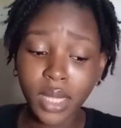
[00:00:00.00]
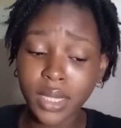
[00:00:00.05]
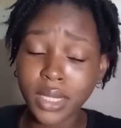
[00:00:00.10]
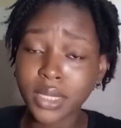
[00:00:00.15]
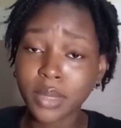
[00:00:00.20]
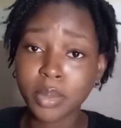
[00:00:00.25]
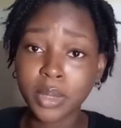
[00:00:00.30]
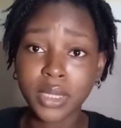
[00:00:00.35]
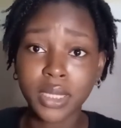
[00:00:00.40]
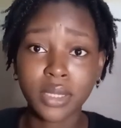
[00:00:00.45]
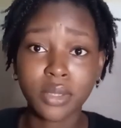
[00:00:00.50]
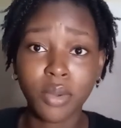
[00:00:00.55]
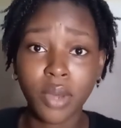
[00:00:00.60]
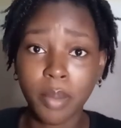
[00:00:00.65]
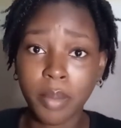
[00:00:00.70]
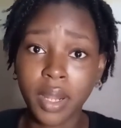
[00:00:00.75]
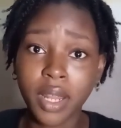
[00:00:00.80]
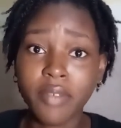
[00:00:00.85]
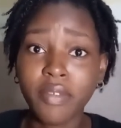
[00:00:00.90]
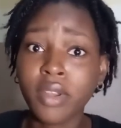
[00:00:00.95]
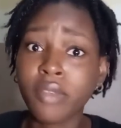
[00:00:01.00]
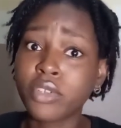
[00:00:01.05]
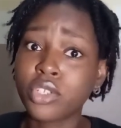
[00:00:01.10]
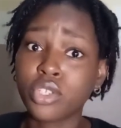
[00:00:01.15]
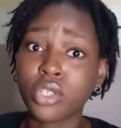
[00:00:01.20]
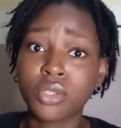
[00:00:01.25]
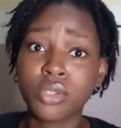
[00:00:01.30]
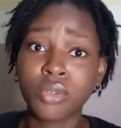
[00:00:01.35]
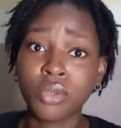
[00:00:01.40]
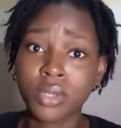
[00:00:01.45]
There's a place that's so amala. Even if
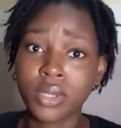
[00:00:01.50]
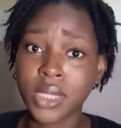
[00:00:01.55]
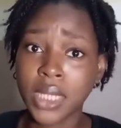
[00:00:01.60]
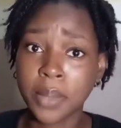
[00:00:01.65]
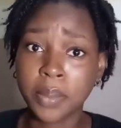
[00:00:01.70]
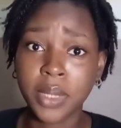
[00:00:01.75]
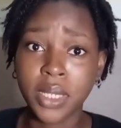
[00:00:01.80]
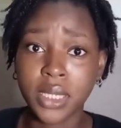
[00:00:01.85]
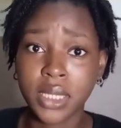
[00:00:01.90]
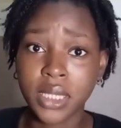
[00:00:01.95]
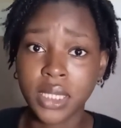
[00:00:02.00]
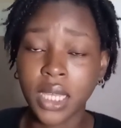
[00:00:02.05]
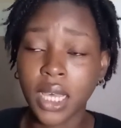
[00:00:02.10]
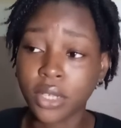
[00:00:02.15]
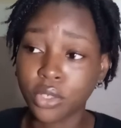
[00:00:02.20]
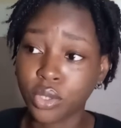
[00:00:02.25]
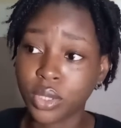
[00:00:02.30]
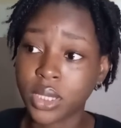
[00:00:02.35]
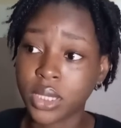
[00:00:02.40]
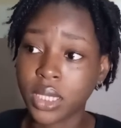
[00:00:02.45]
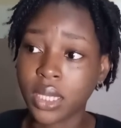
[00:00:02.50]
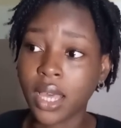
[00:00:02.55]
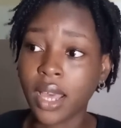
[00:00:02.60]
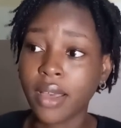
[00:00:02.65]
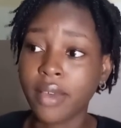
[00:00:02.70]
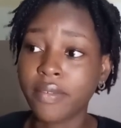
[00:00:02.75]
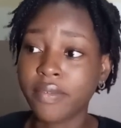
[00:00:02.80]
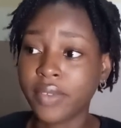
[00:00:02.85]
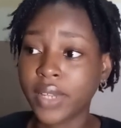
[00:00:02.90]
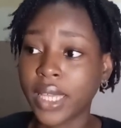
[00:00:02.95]
you just go to that place, I just
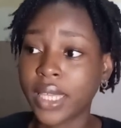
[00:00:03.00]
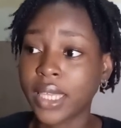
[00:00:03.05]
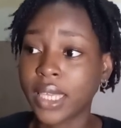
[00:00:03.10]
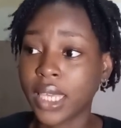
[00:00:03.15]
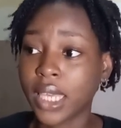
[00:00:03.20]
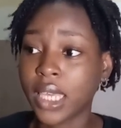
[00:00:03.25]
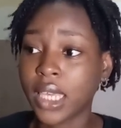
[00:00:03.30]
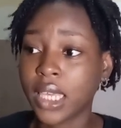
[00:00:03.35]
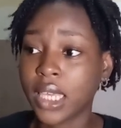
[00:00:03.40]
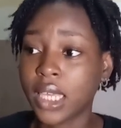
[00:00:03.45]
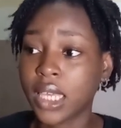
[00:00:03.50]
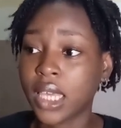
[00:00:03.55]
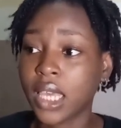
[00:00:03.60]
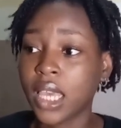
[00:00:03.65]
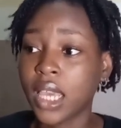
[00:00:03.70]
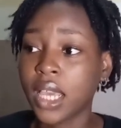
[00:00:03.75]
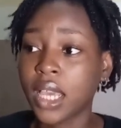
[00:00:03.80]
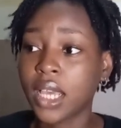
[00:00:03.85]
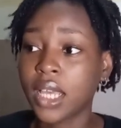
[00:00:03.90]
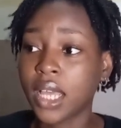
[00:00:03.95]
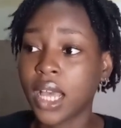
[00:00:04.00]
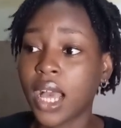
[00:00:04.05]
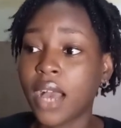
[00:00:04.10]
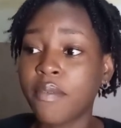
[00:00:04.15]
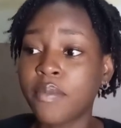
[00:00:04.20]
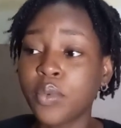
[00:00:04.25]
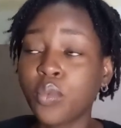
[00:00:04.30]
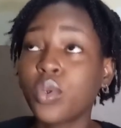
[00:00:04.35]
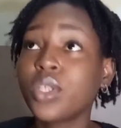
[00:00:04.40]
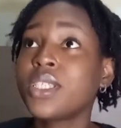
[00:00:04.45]
have like a...
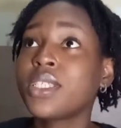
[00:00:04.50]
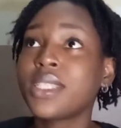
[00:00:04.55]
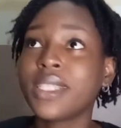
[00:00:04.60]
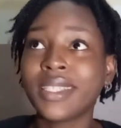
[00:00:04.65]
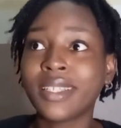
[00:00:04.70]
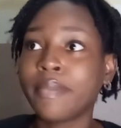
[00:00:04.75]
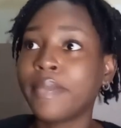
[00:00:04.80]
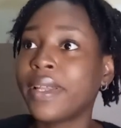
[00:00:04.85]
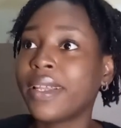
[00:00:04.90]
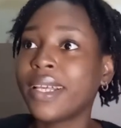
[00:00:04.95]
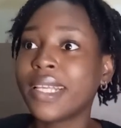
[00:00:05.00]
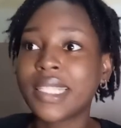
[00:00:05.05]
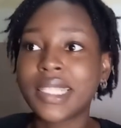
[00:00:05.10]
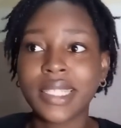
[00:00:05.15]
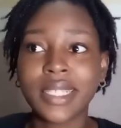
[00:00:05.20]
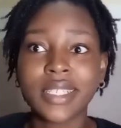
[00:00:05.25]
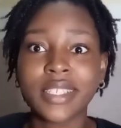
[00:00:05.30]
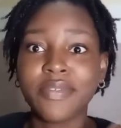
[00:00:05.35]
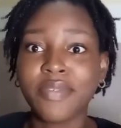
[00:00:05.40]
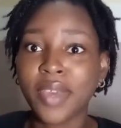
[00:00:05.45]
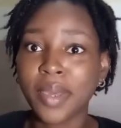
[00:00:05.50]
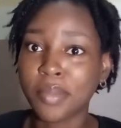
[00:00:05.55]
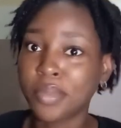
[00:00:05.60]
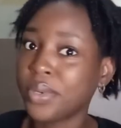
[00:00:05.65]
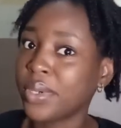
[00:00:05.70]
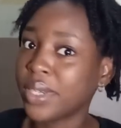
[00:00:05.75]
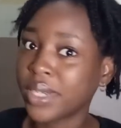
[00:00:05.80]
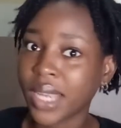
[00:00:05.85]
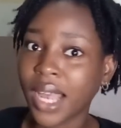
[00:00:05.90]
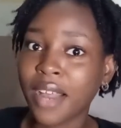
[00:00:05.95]
I've been wanting to eat amala since
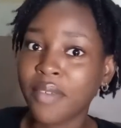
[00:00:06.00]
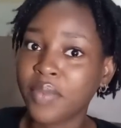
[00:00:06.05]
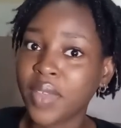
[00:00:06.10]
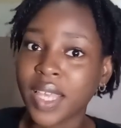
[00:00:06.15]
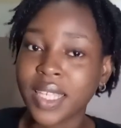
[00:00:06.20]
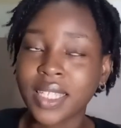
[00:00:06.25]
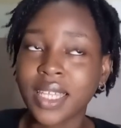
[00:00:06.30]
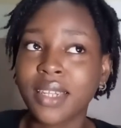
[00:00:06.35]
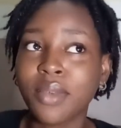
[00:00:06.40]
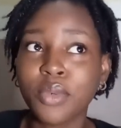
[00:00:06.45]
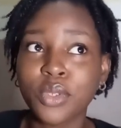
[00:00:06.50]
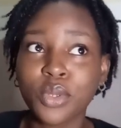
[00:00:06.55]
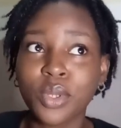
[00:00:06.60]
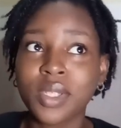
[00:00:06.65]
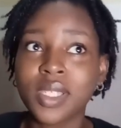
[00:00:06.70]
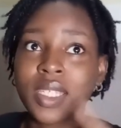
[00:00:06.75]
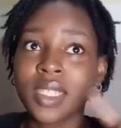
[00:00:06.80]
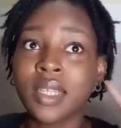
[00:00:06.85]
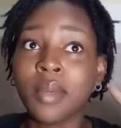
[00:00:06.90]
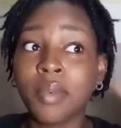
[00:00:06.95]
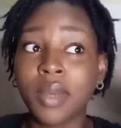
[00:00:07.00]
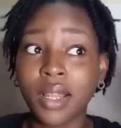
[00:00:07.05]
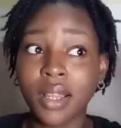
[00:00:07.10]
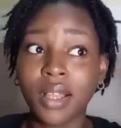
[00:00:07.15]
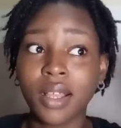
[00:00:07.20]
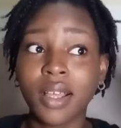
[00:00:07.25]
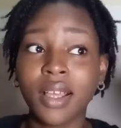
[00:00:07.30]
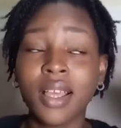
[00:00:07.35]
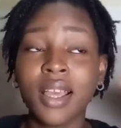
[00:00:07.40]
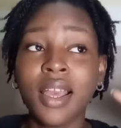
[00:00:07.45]
February. I said I was going to eat
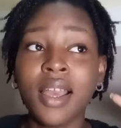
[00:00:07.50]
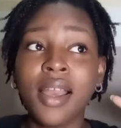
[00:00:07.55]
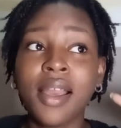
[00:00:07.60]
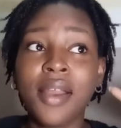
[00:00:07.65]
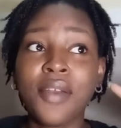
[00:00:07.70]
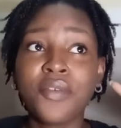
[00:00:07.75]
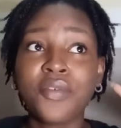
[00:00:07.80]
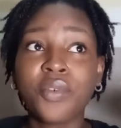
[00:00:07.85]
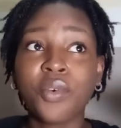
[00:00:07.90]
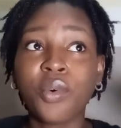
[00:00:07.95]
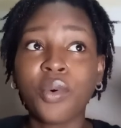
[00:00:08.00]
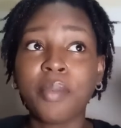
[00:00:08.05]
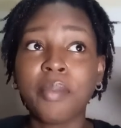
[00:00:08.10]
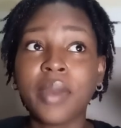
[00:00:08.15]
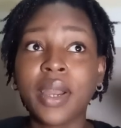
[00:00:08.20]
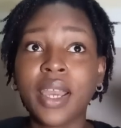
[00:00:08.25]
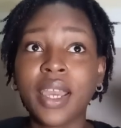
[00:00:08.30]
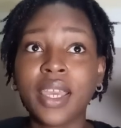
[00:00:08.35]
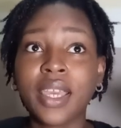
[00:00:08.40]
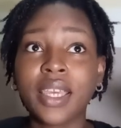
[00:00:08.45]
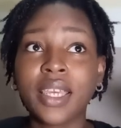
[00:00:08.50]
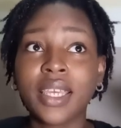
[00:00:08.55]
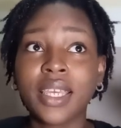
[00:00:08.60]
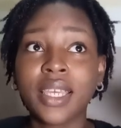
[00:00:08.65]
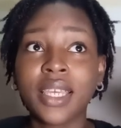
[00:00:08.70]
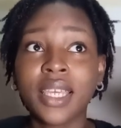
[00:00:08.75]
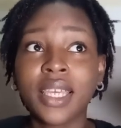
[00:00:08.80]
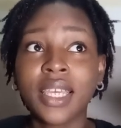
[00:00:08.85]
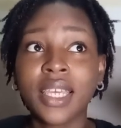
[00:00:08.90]
amala for my